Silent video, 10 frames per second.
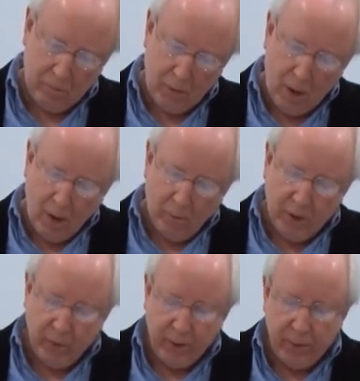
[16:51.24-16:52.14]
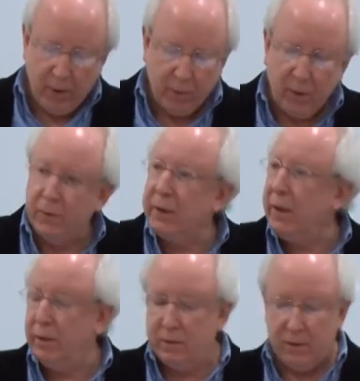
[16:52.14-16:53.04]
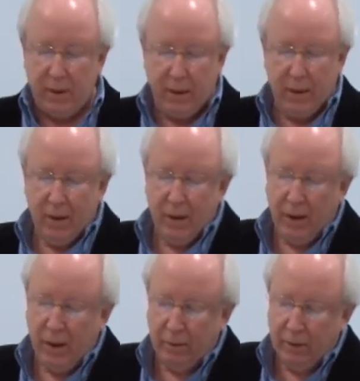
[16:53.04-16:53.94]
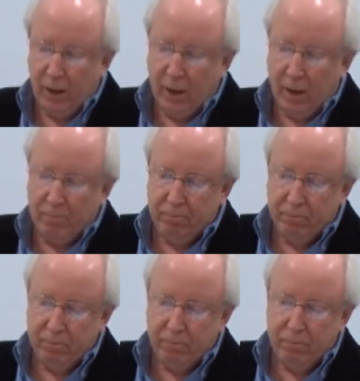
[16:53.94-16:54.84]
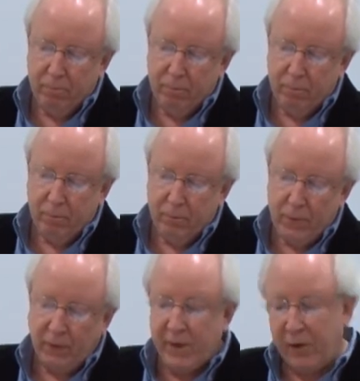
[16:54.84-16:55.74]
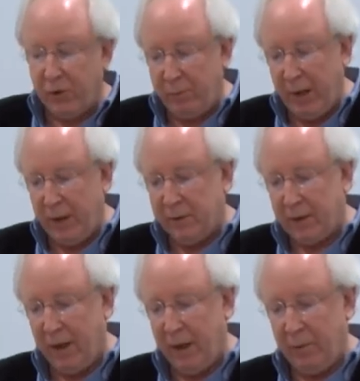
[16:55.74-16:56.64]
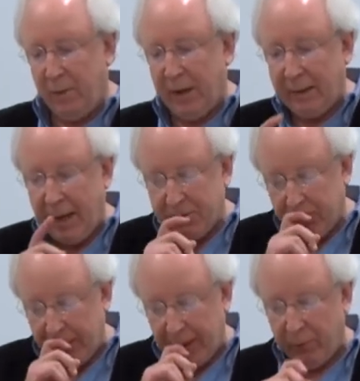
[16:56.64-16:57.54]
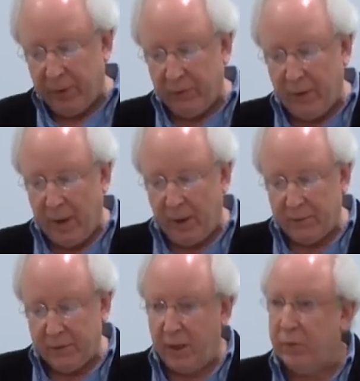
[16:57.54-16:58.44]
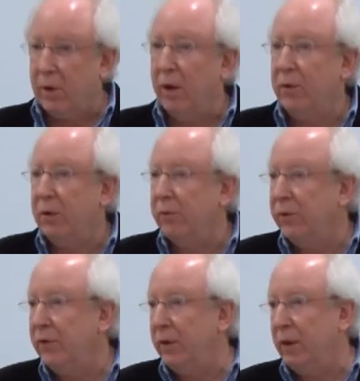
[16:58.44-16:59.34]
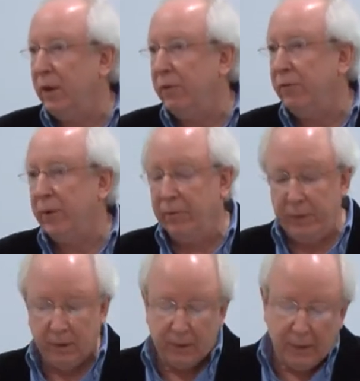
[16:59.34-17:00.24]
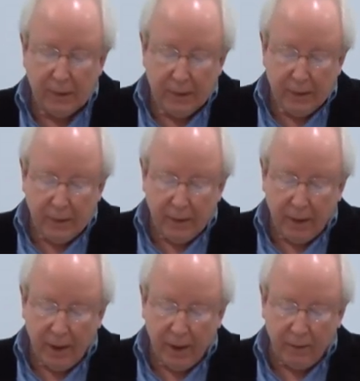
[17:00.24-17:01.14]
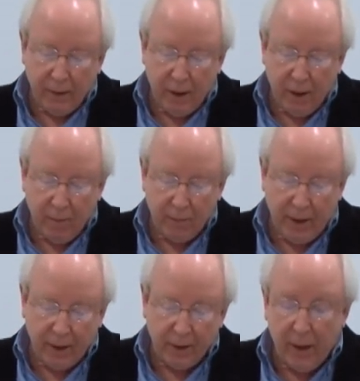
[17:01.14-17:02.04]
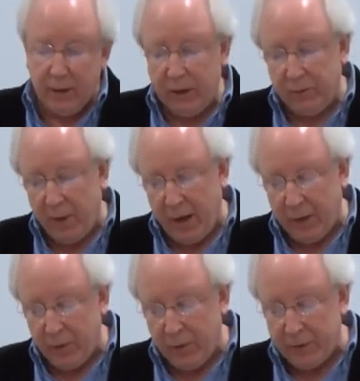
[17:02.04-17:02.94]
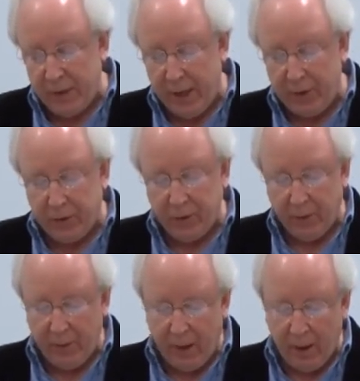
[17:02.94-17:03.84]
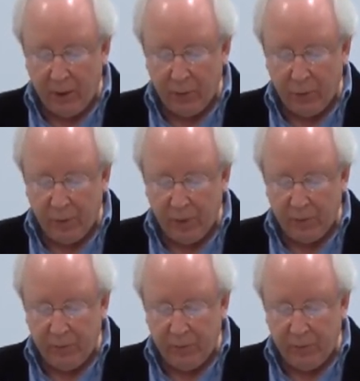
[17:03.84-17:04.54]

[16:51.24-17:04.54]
I'm going to read a poem called The Kiss, and um, it's actually based, I, my last reading was at Sacred Heart University in Fairfield, and um, I had a colleague of mine who's an editor, and we're,